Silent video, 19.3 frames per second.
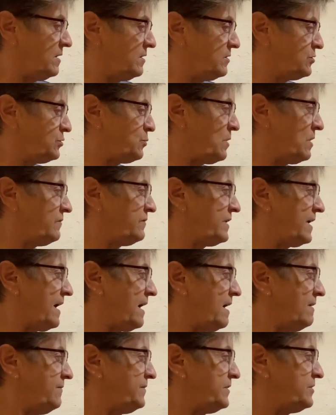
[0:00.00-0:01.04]

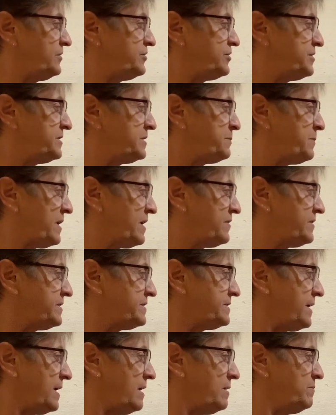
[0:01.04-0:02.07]
12.5 inches by the
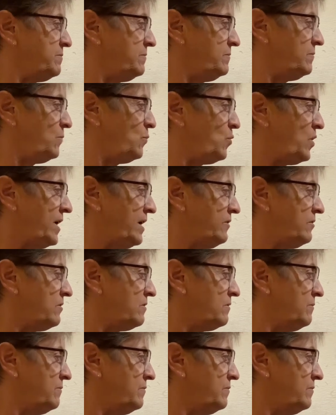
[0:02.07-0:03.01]
same width.